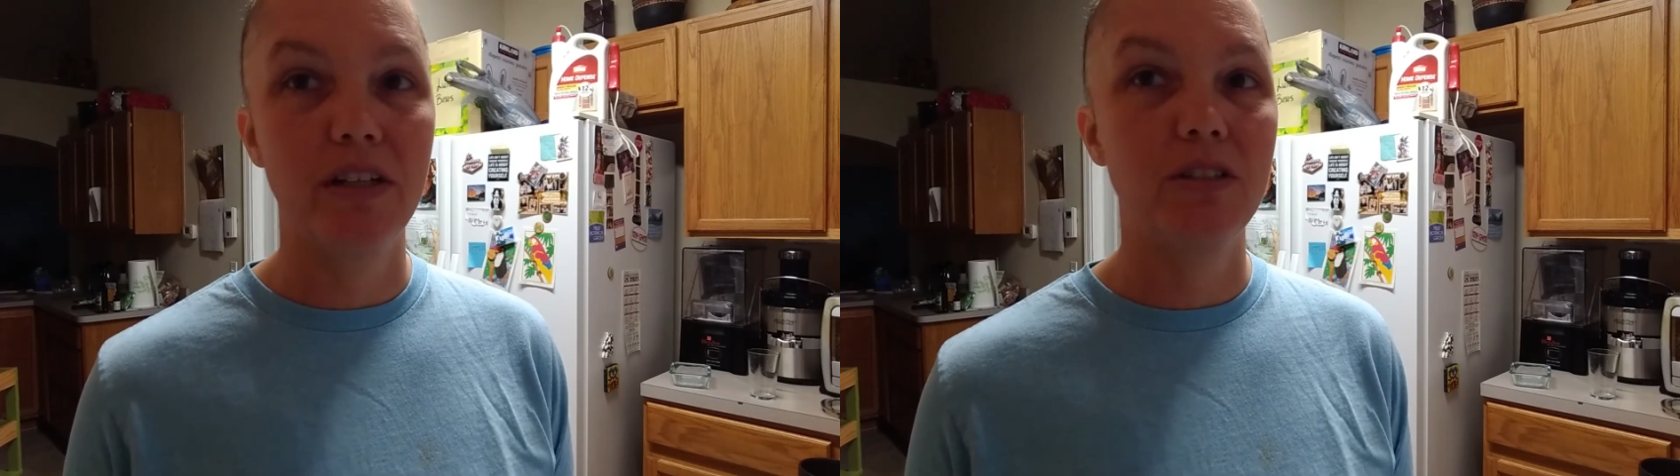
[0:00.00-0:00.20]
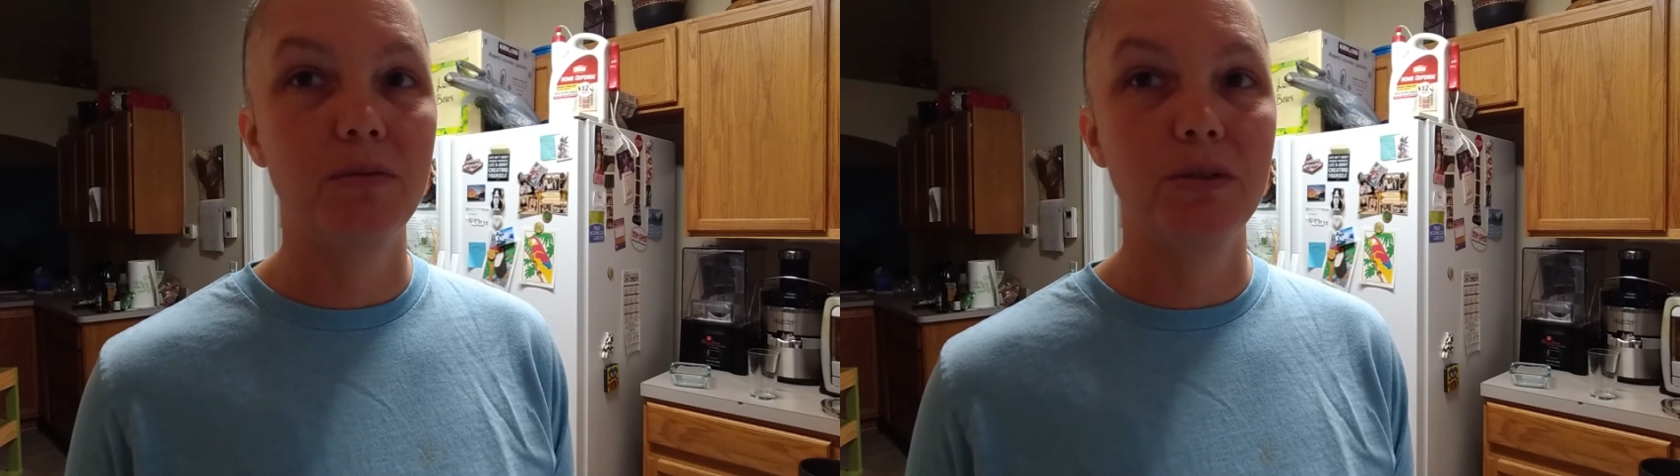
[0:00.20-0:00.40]

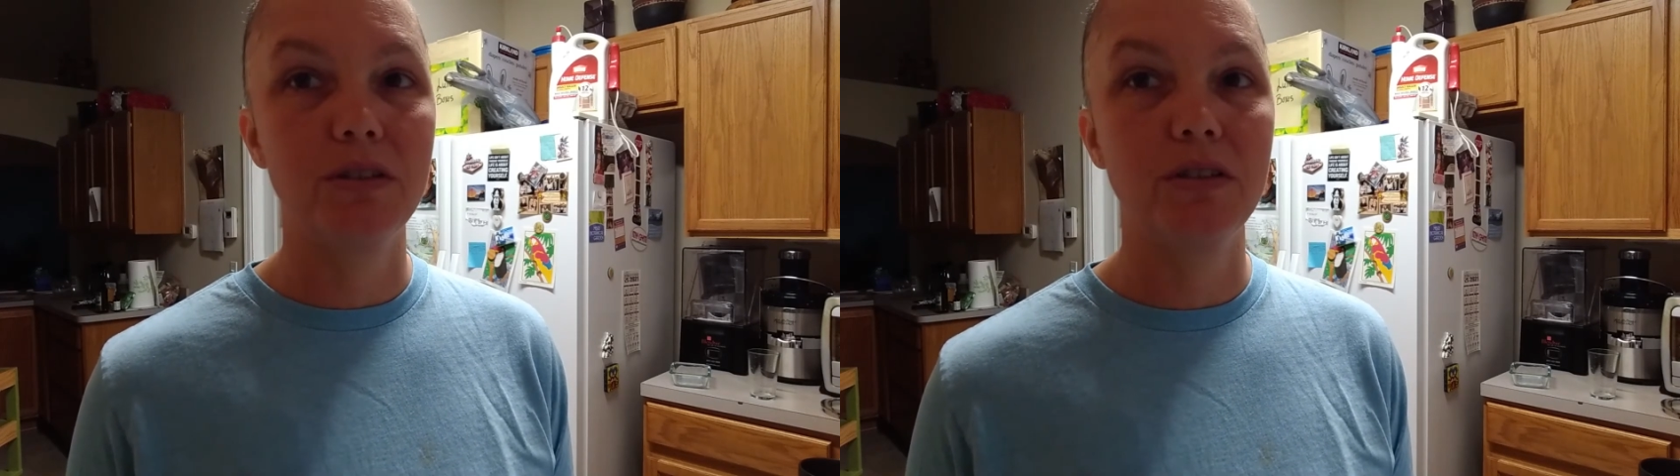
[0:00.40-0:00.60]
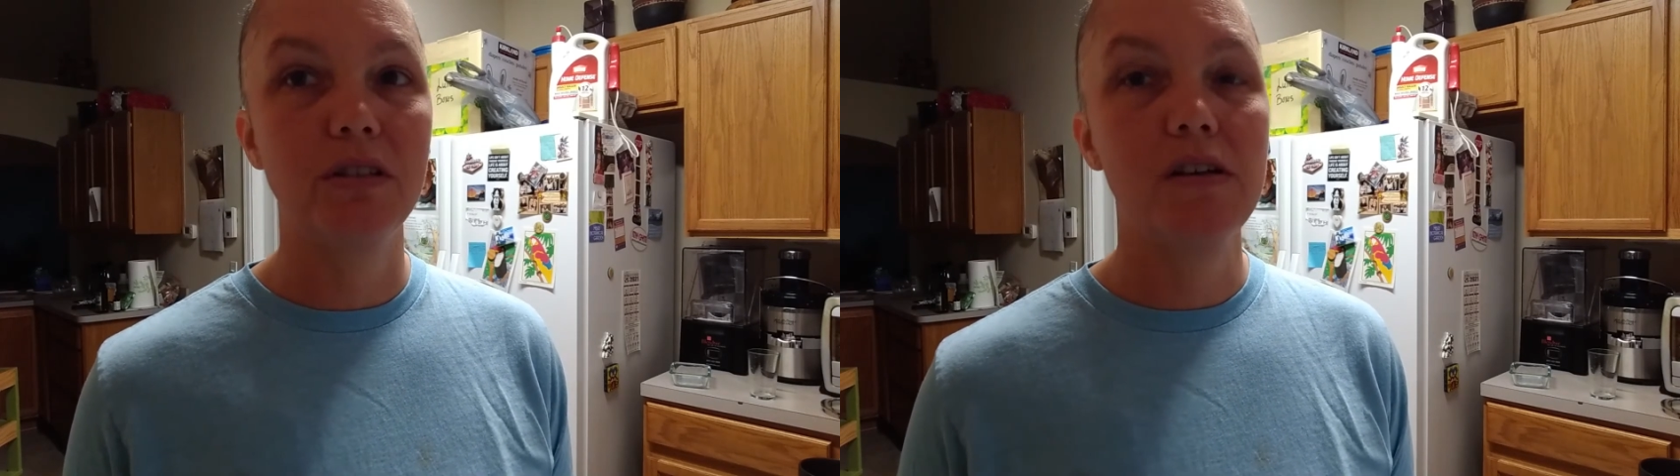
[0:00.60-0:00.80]

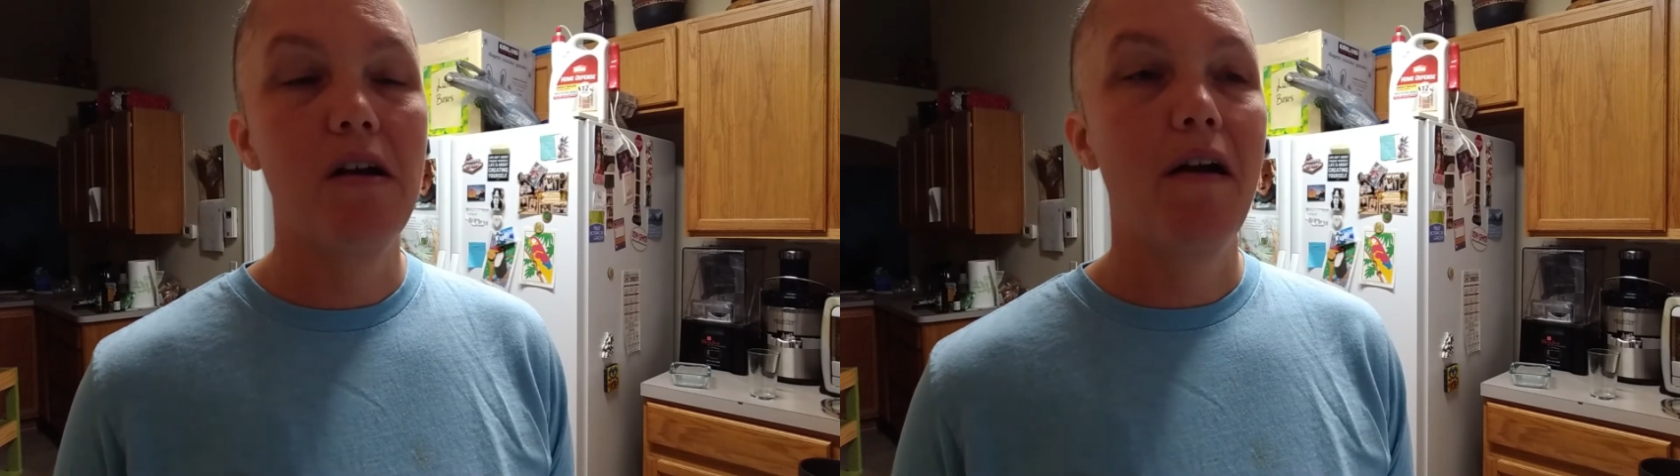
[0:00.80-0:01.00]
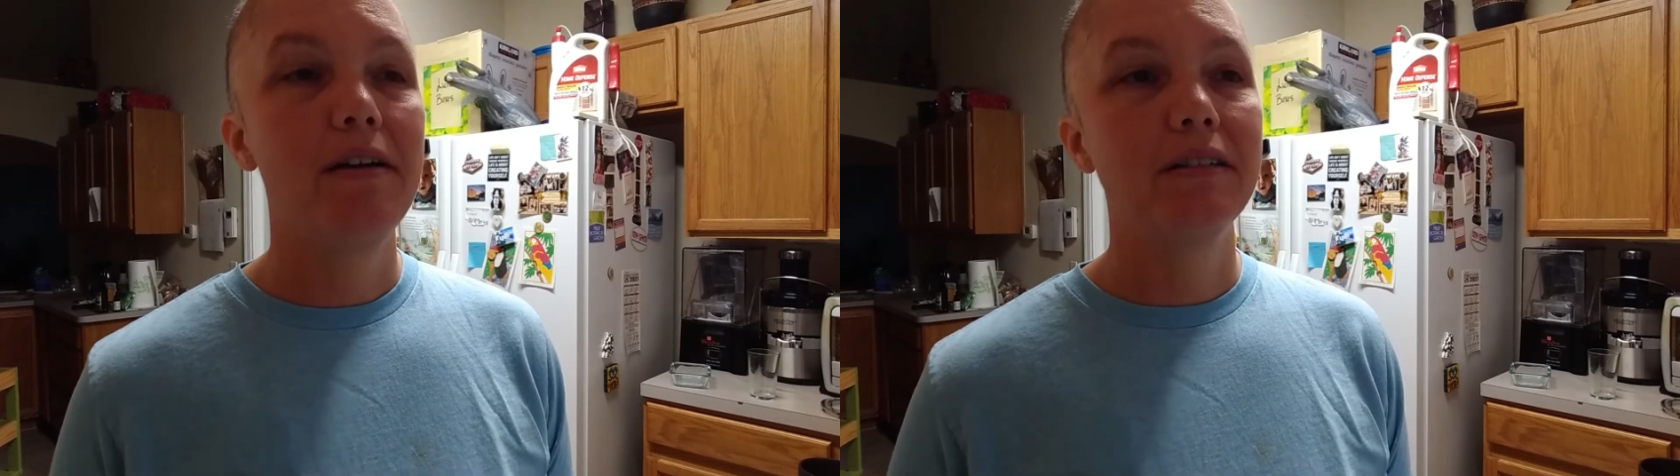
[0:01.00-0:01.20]
vegetables.
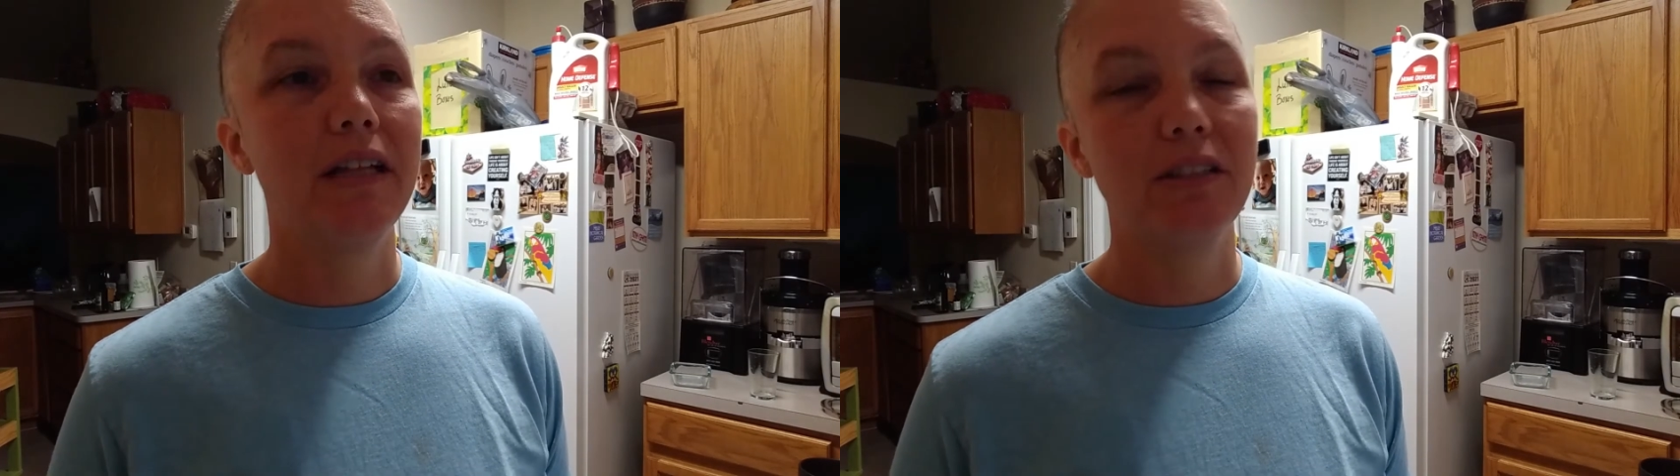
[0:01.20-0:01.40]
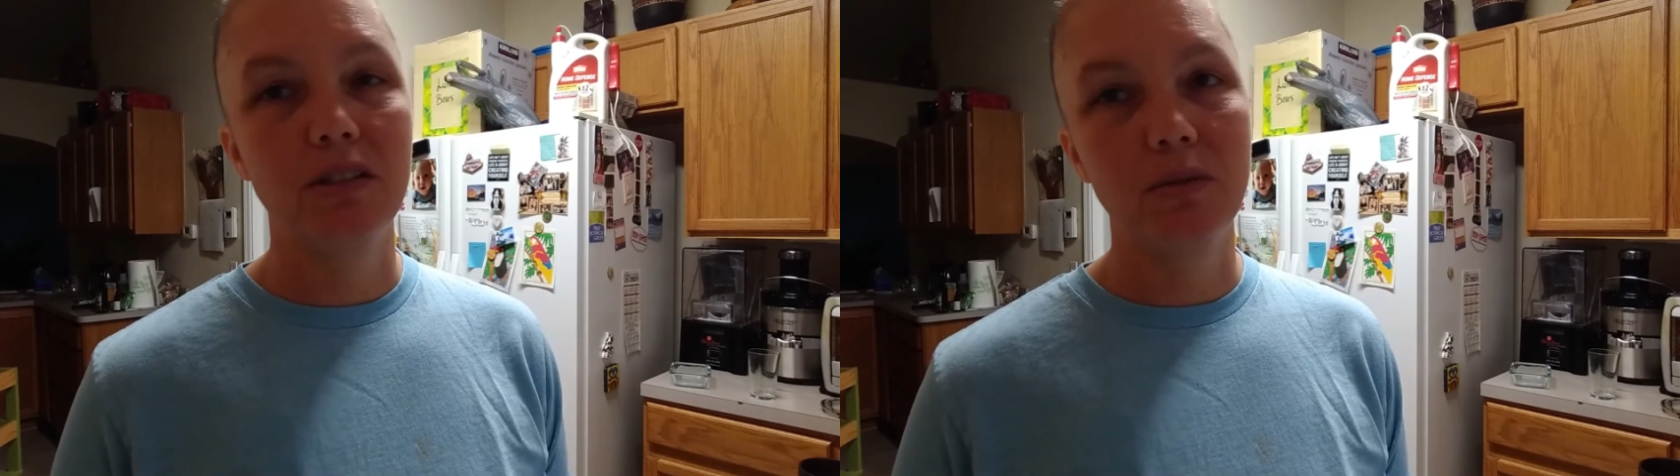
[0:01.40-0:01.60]

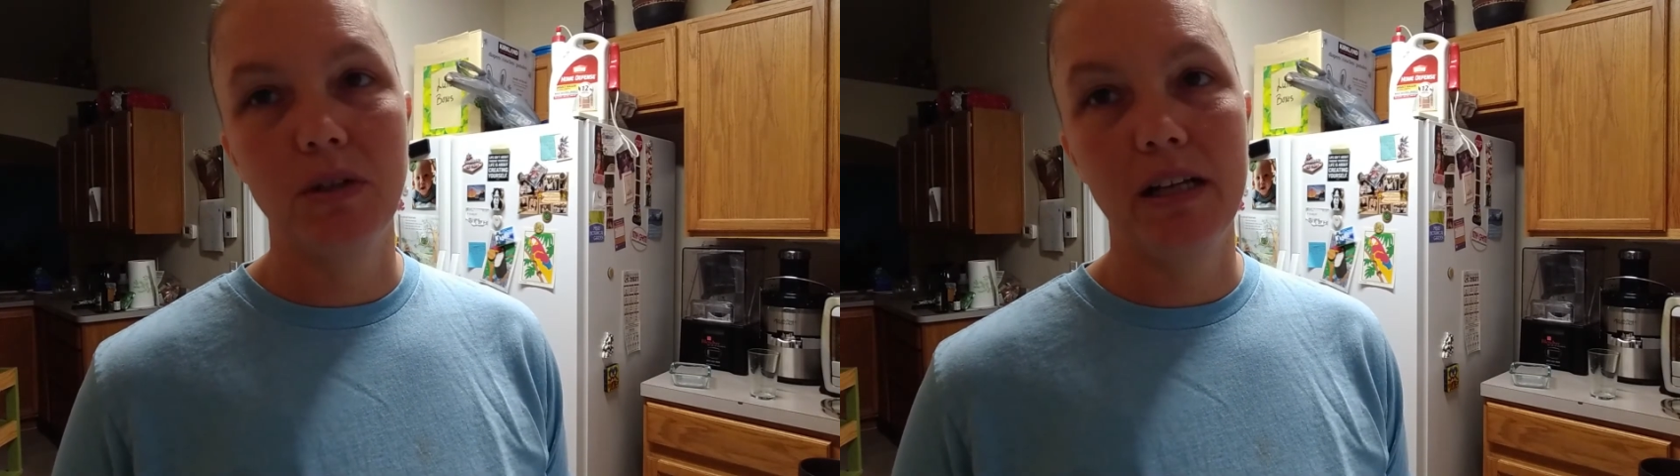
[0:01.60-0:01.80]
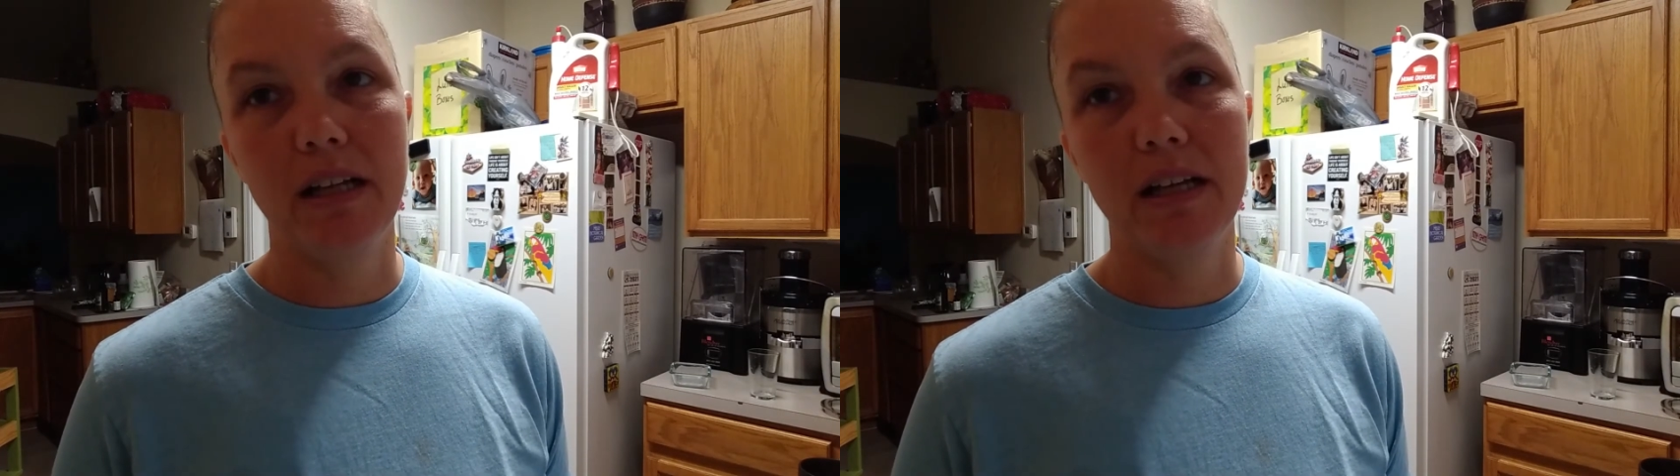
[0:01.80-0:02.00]
That's just
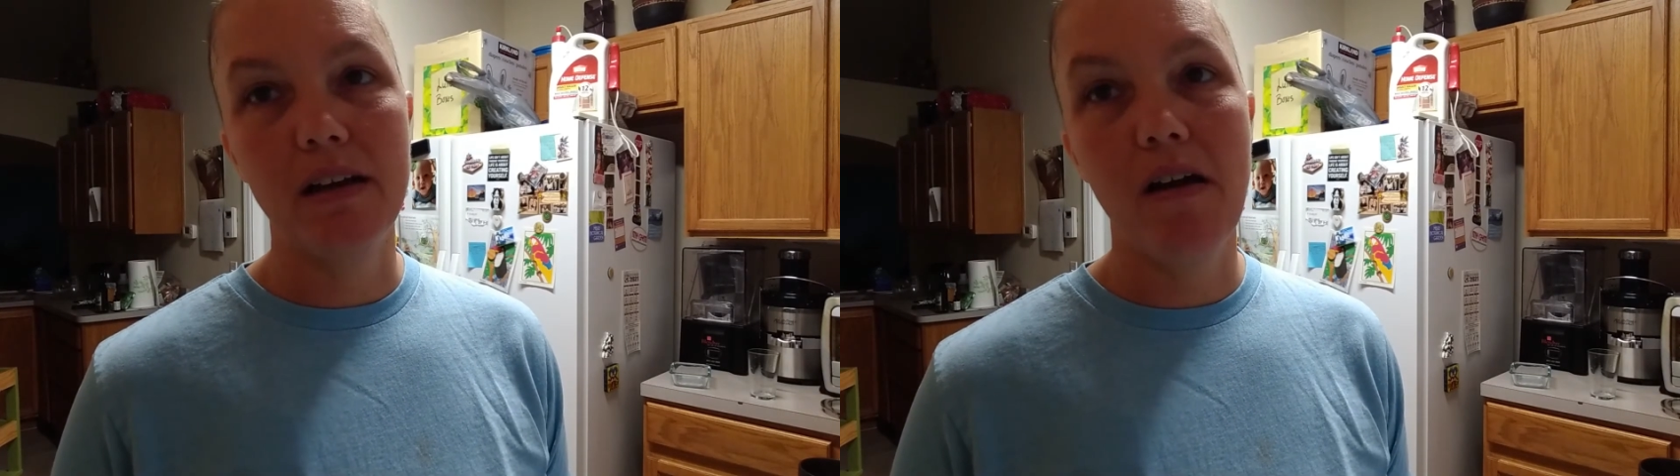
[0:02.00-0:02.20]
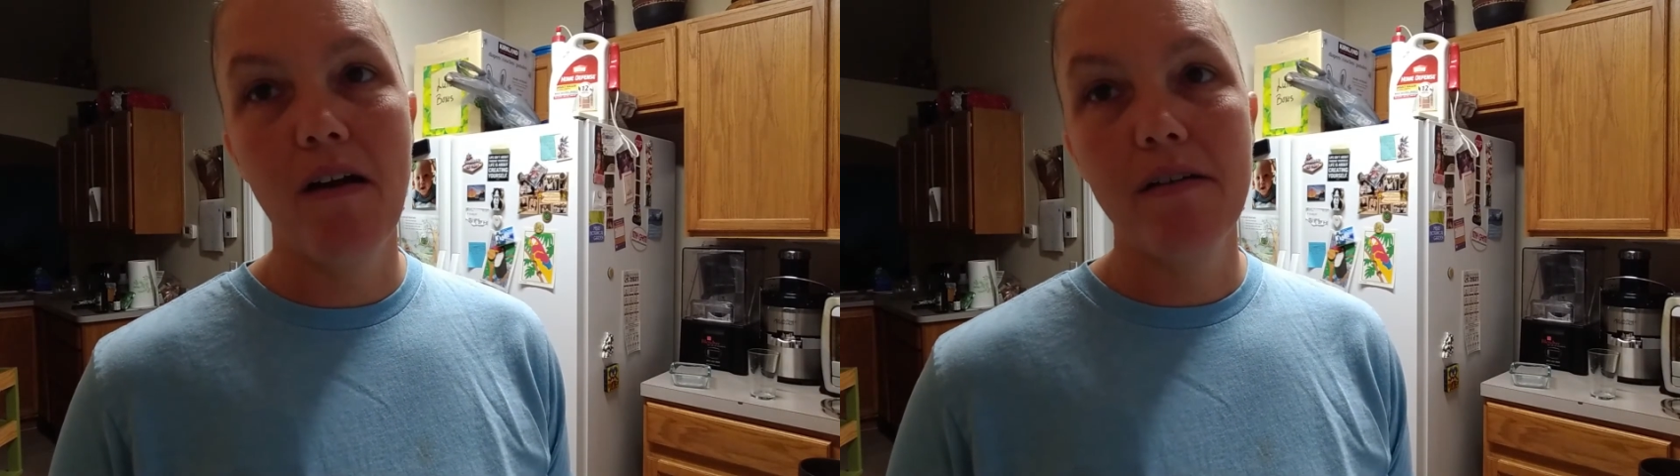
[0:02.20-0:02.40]
what I like.